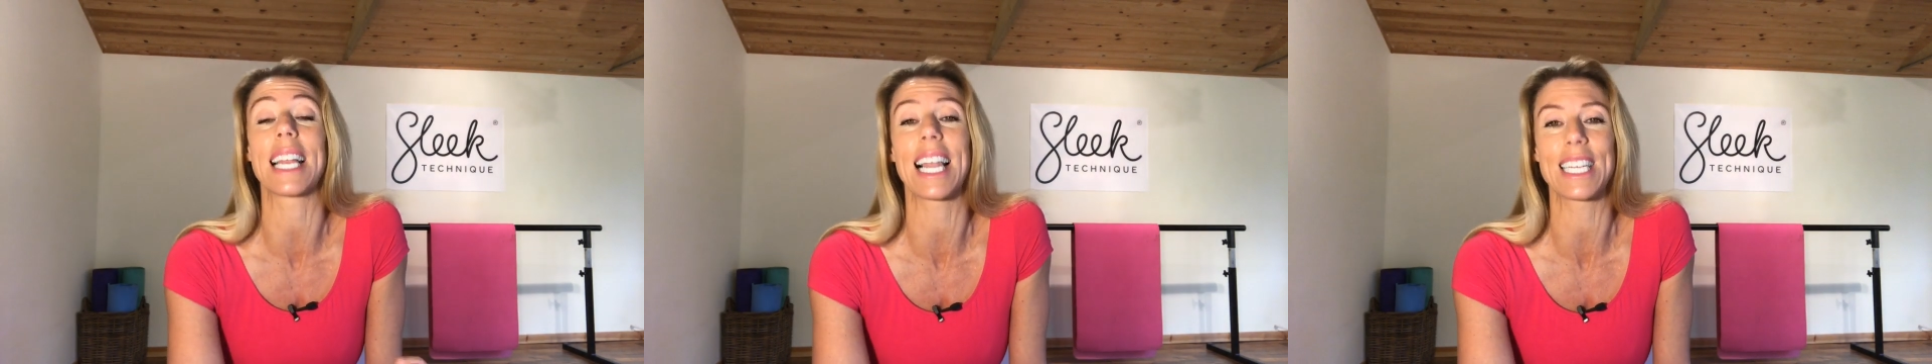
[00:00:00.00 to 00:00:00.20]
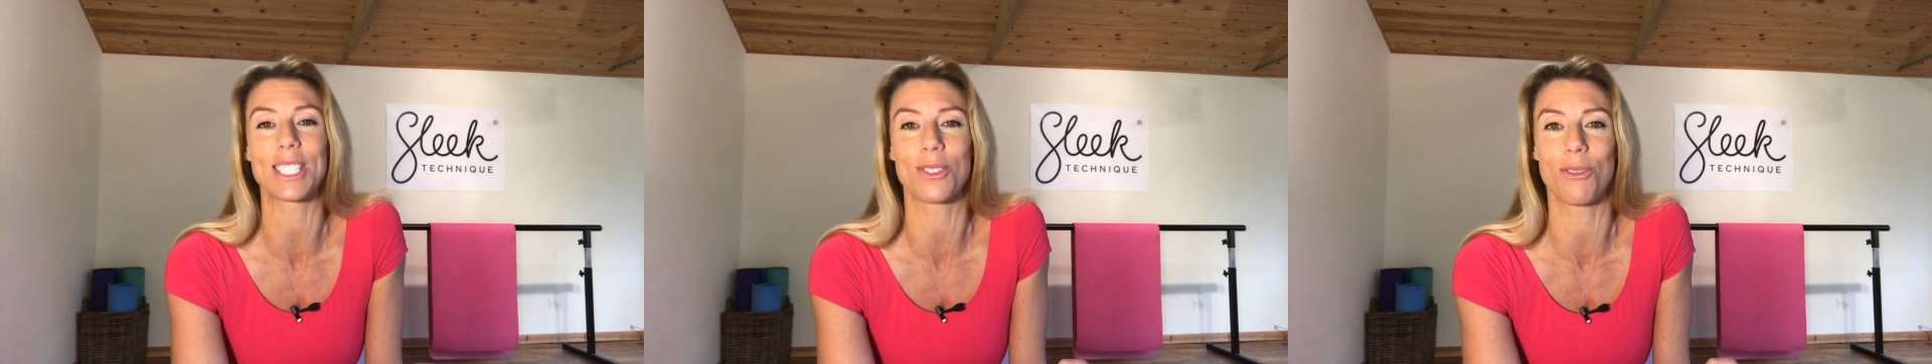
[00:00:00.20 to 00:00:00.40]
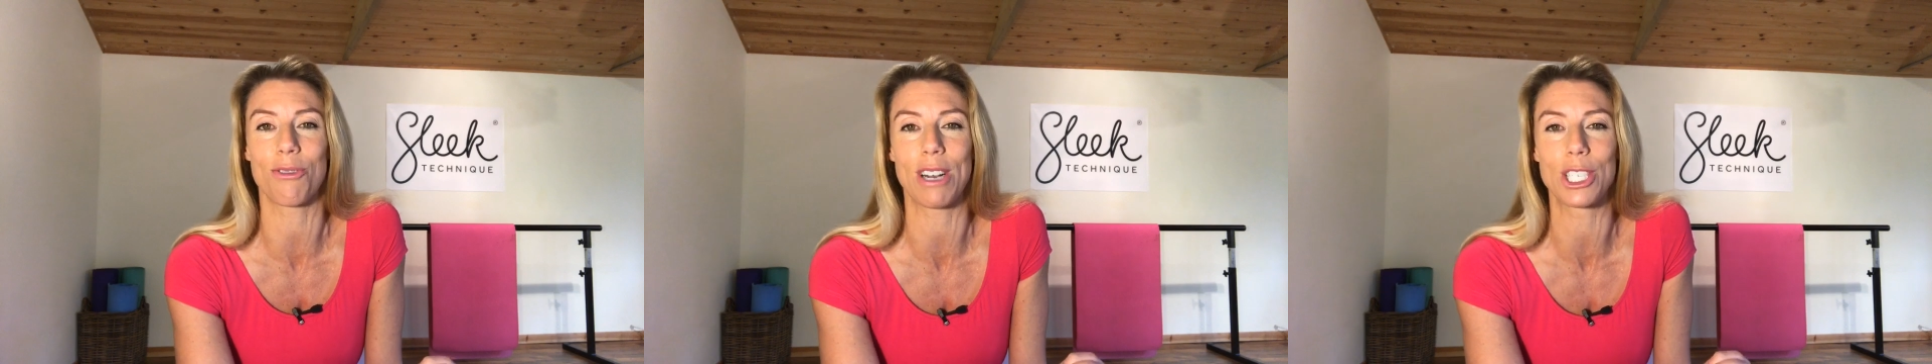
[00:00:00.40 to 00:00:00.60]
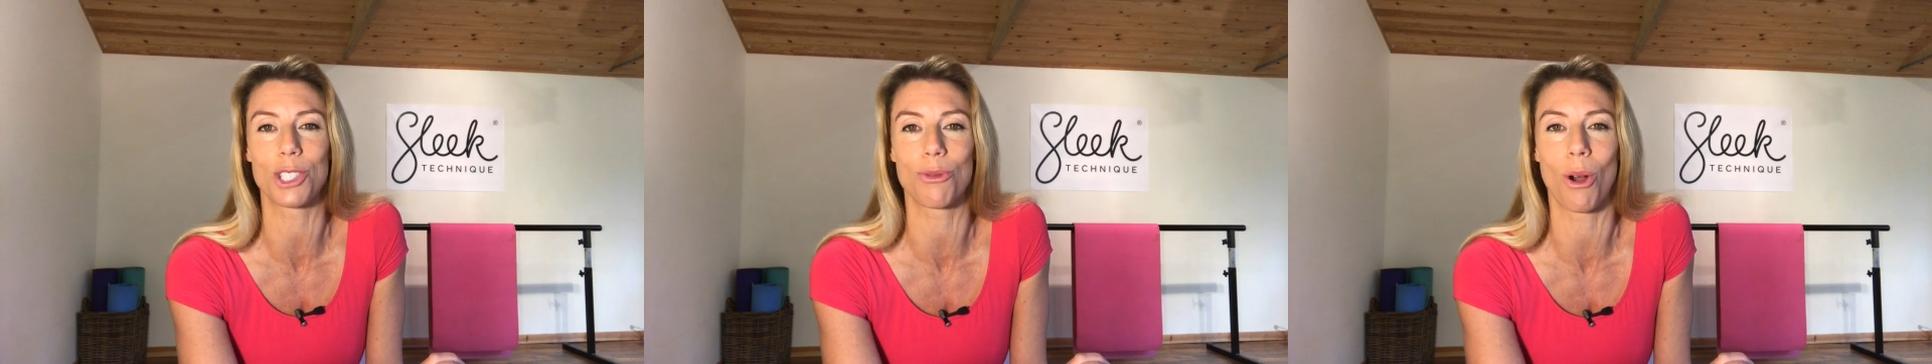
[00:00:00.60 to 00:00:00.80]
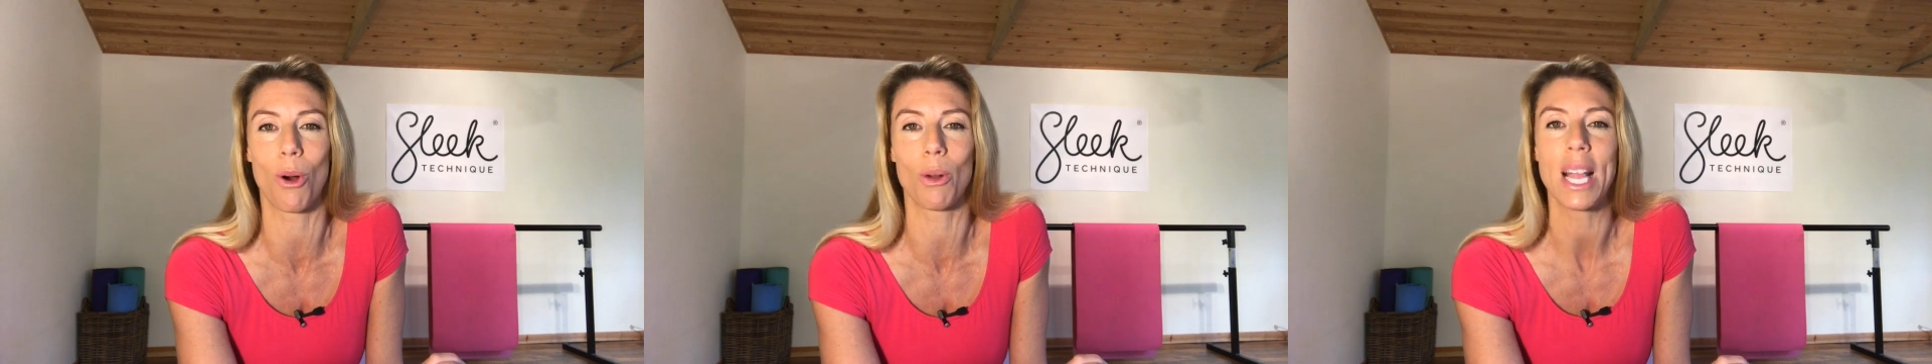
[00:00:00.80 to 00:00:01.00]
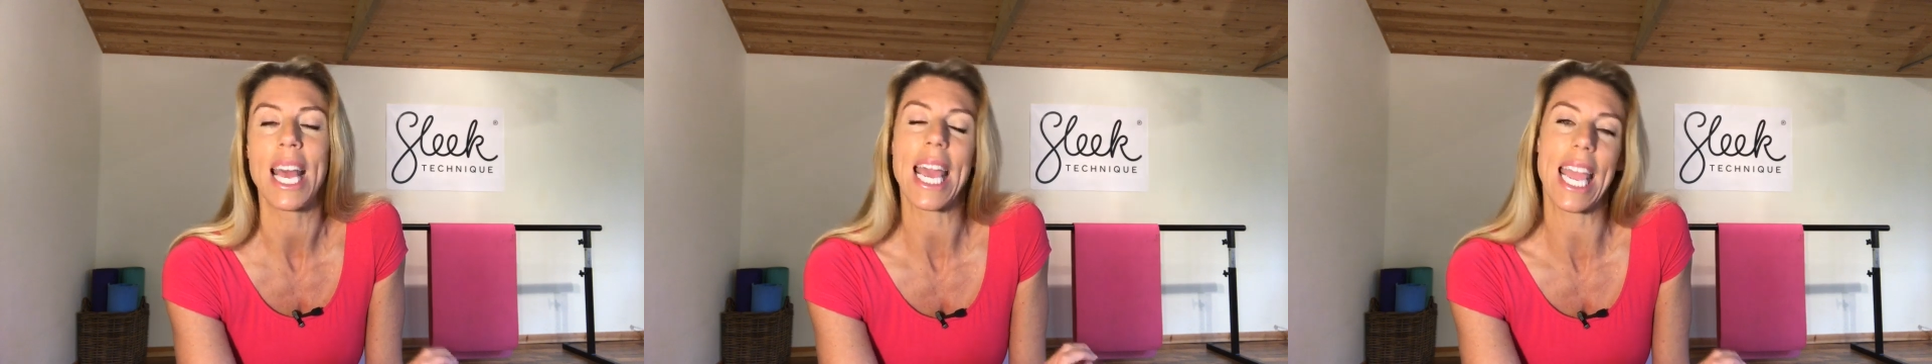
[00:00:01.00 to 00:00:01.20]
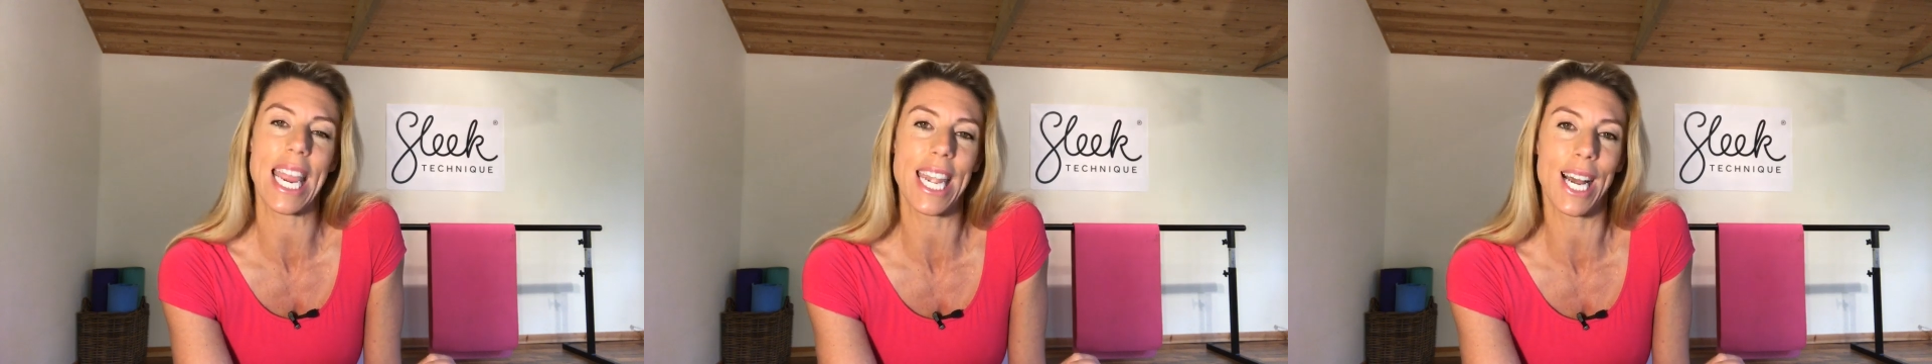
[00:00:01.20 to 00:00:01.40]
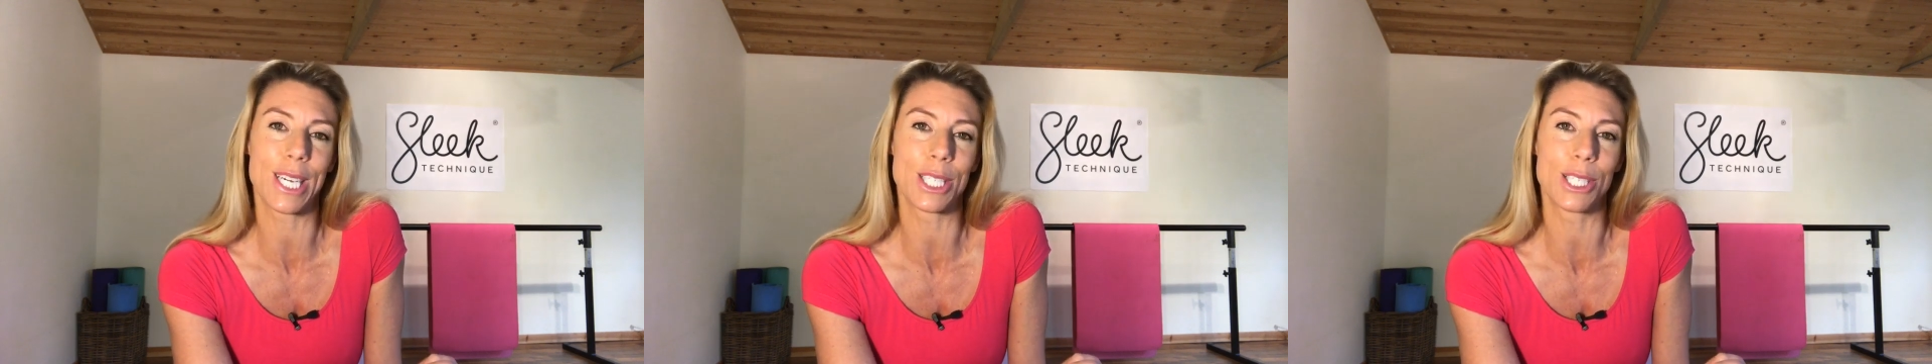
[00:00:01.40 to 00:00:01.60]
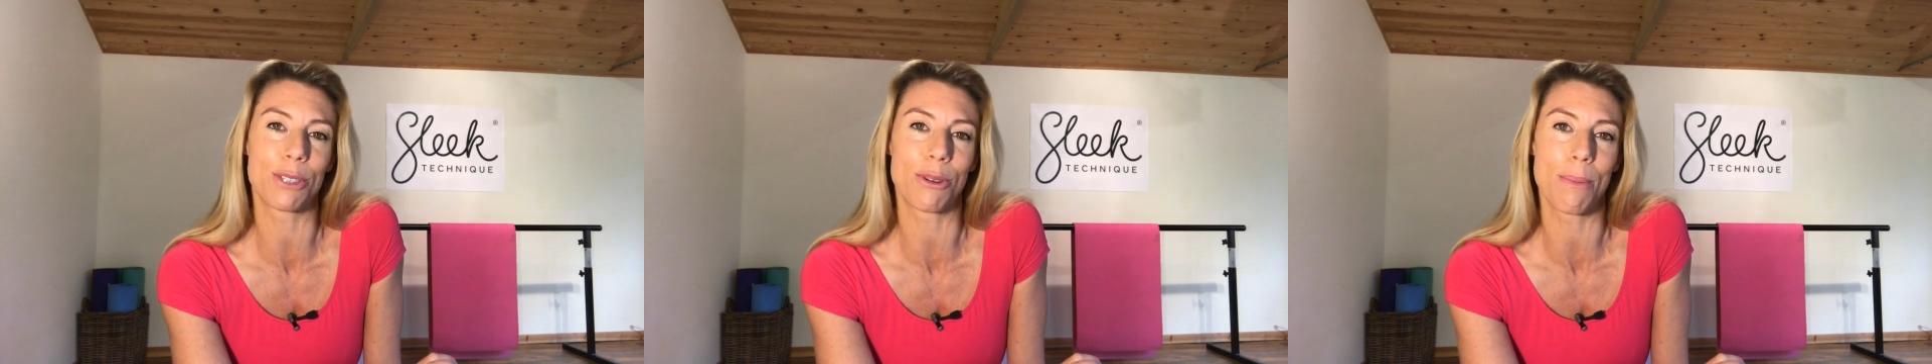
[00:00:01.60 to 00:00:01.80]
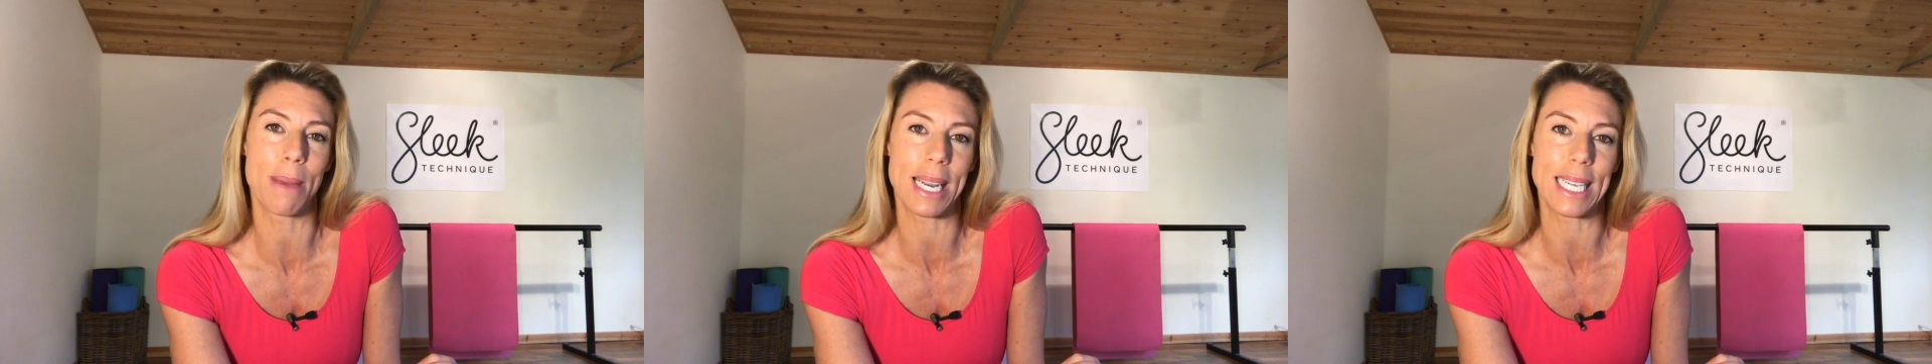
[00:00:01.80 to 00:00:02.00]
classical French roll in
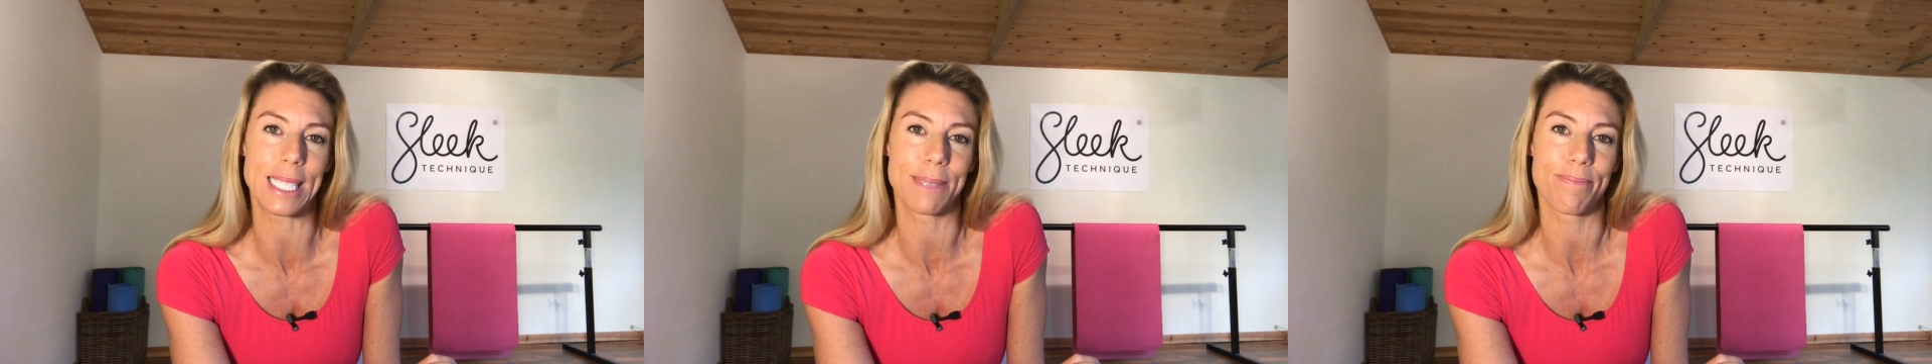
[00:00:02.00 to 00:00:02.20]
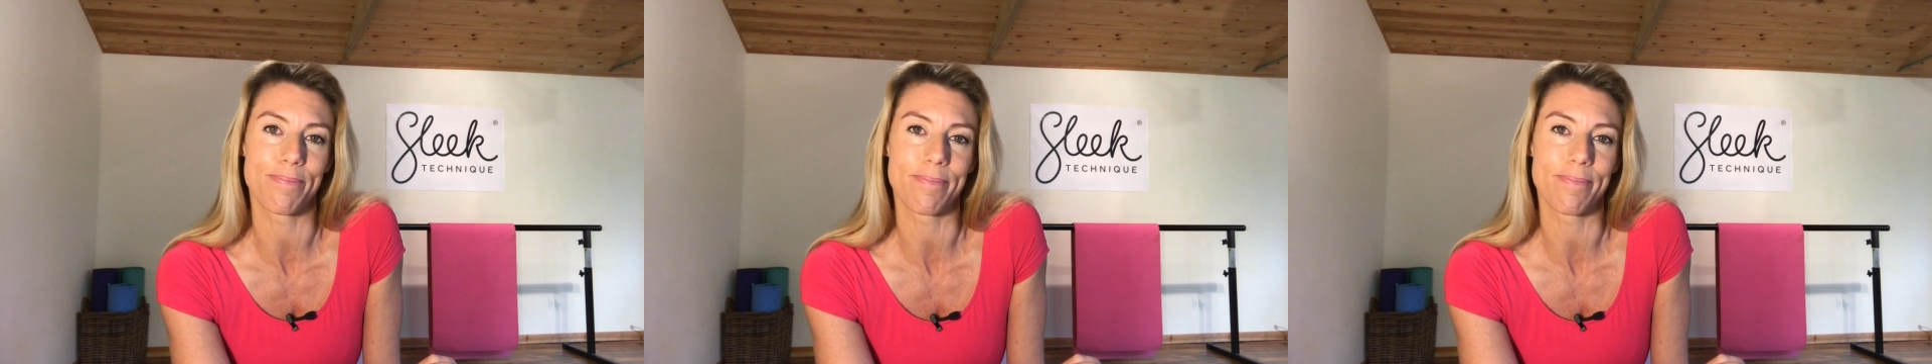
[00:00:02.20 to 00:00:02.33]
under a minute.